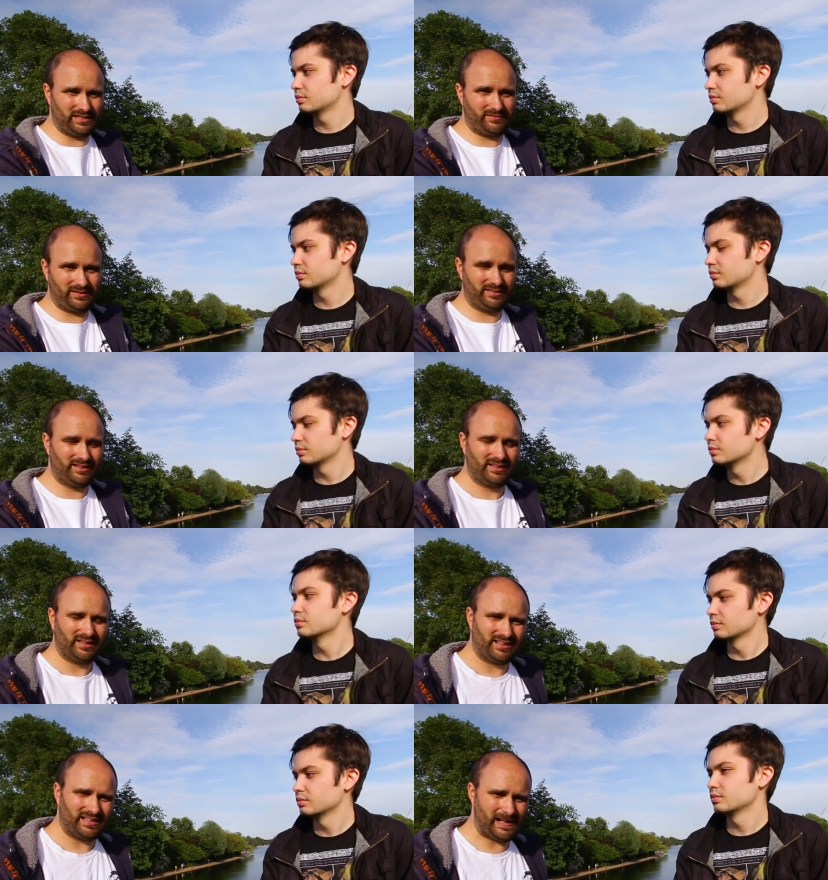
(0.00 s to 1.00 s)
Speaker 1: leaving.
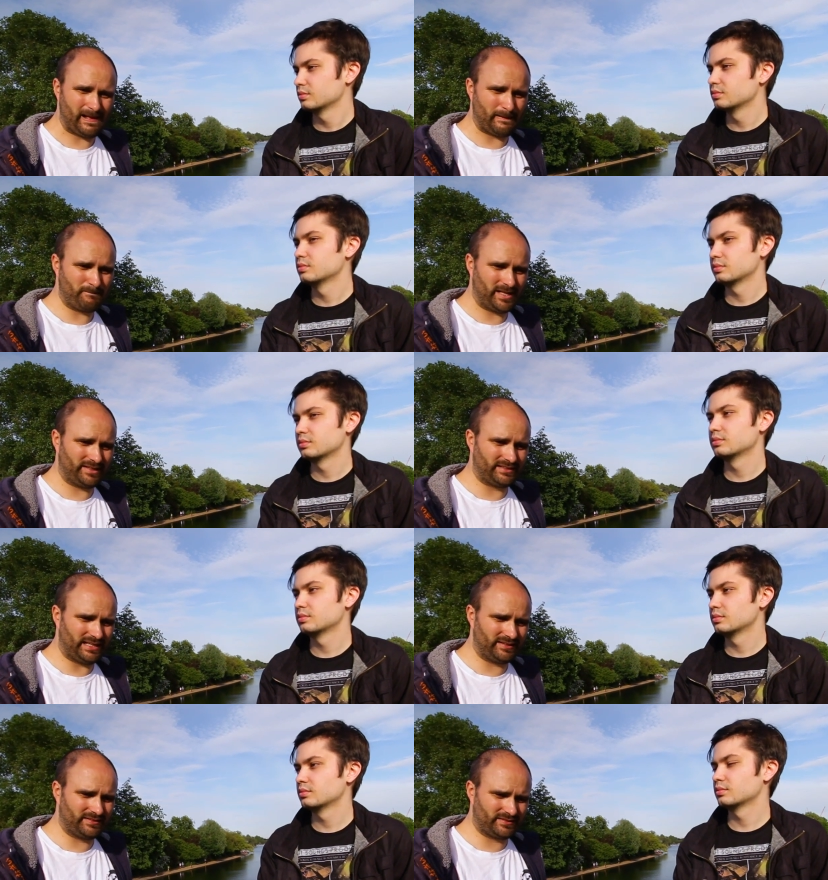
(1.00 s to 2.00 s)
And
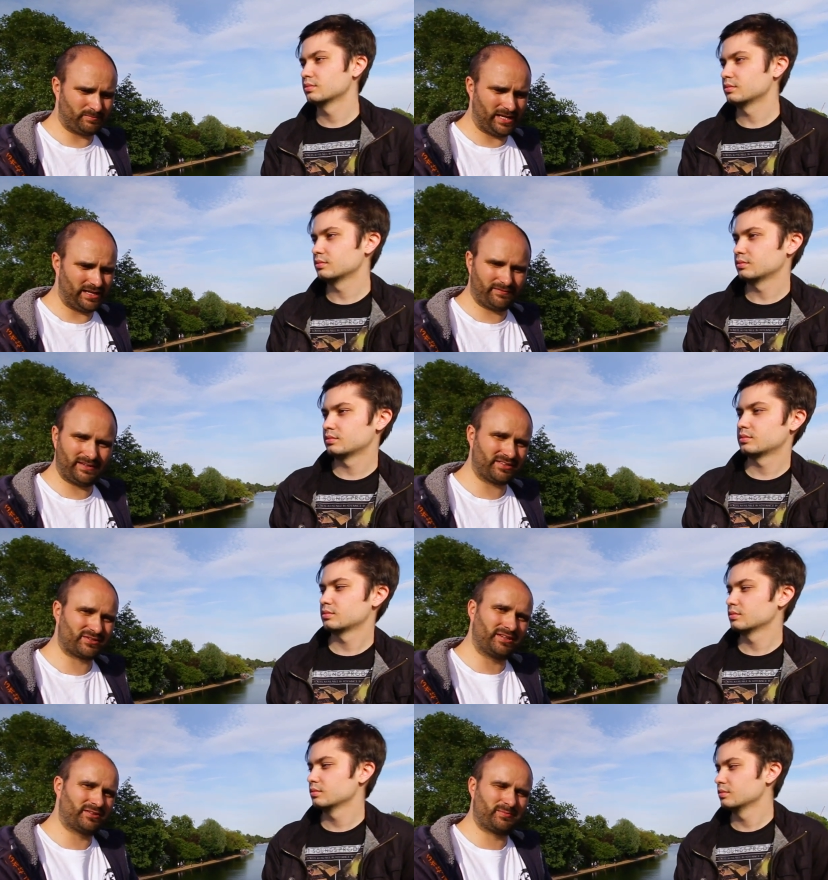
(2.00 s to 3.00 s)
then the main
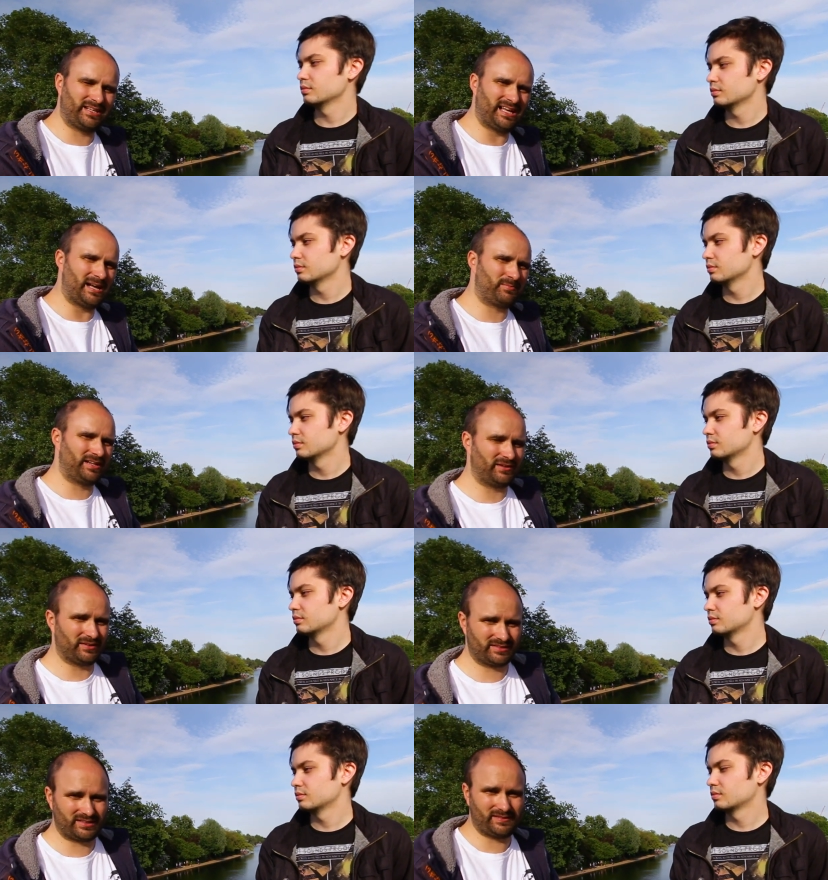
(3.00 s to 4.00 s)
event's going to be happening
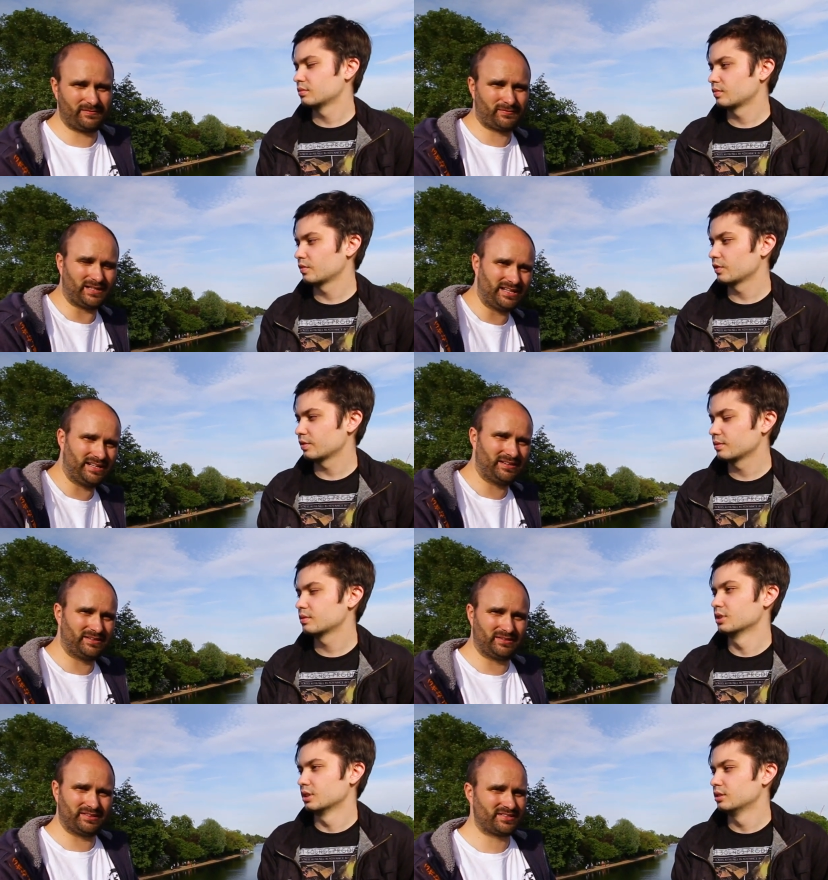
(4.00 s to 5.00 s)
on the Friday
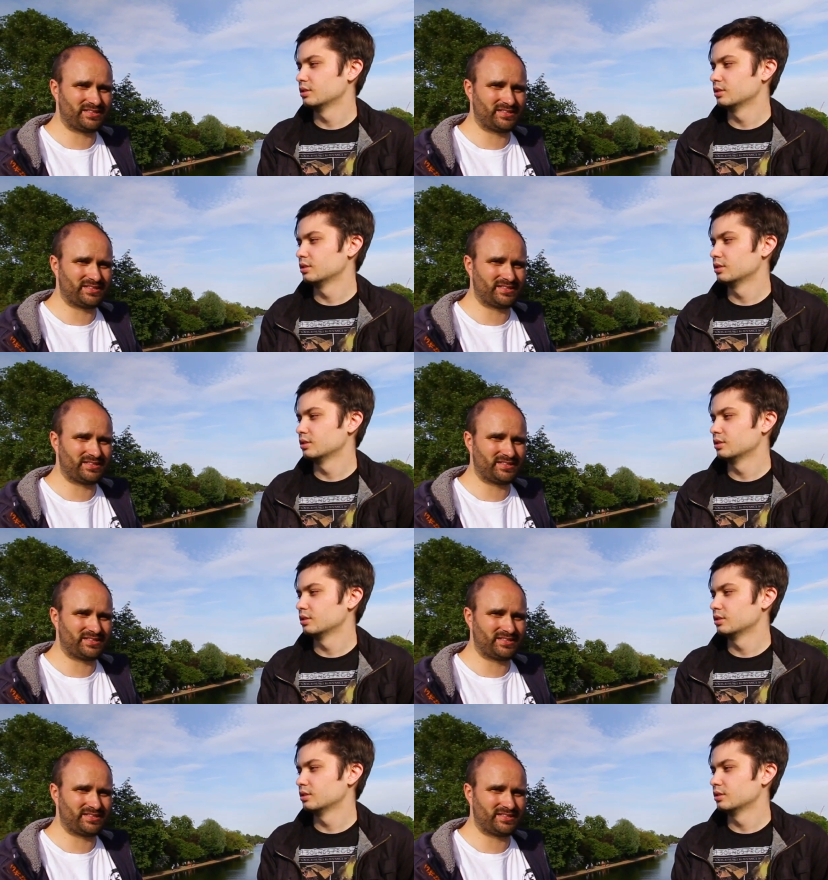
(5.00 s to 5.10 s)
and on the